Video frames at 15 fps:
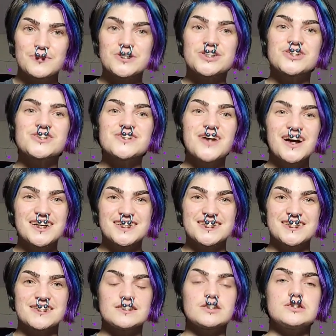which
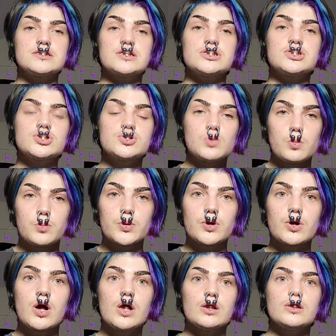sucks because it's a
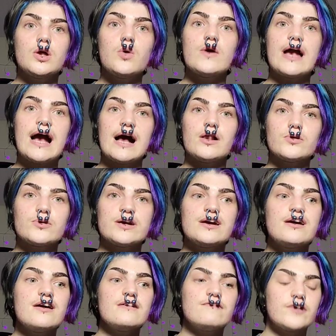super low
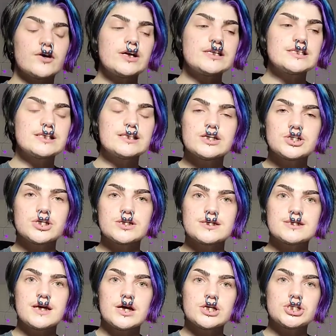calorie, very
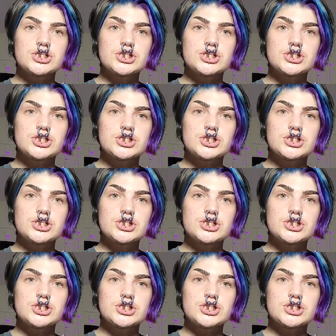delicious,